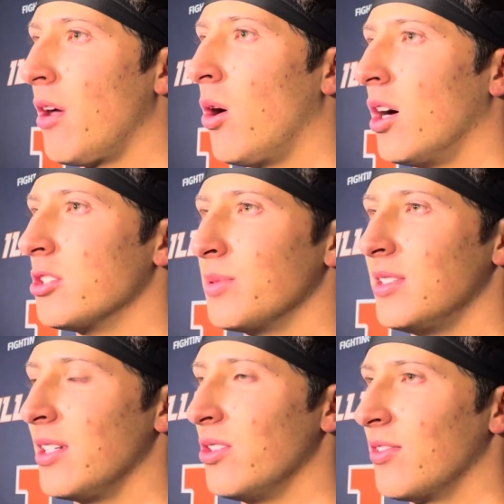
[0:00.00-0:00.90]
Oh,
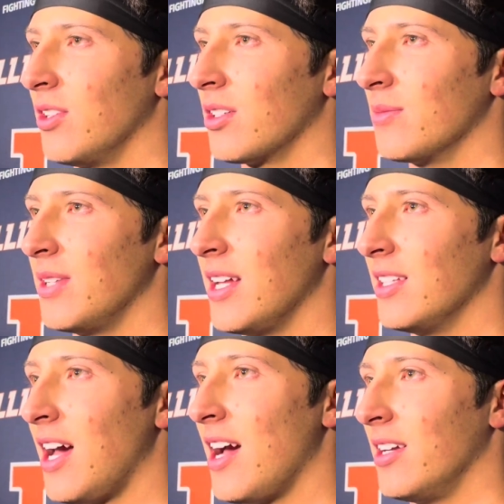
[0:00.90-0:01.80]
100%. You have to look them dead in
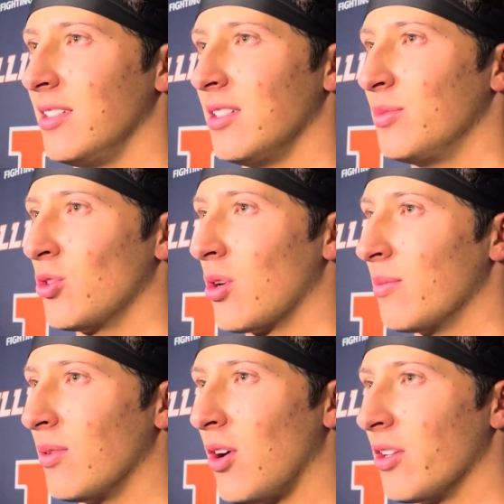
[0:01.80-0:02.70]
the eye and
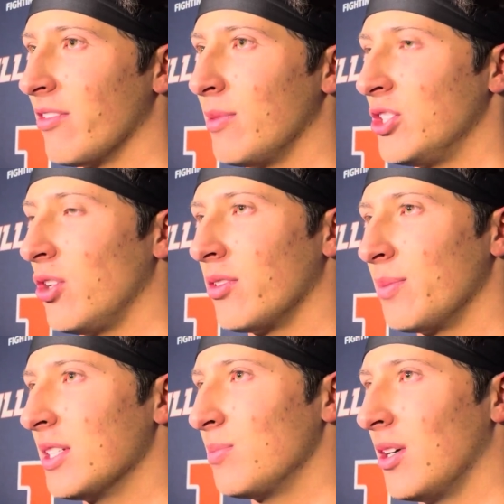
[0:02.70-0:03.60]
absorb all your information. You have to
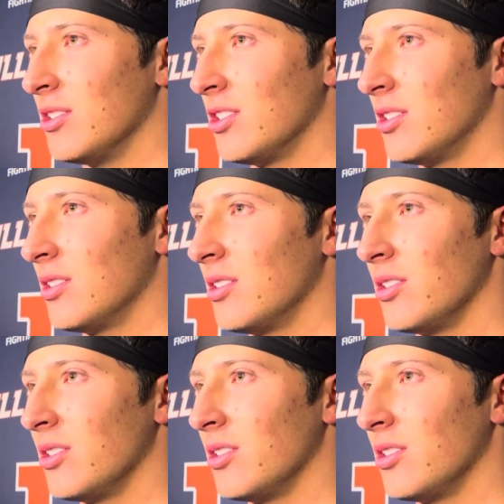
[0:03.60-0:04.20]
be a sponge.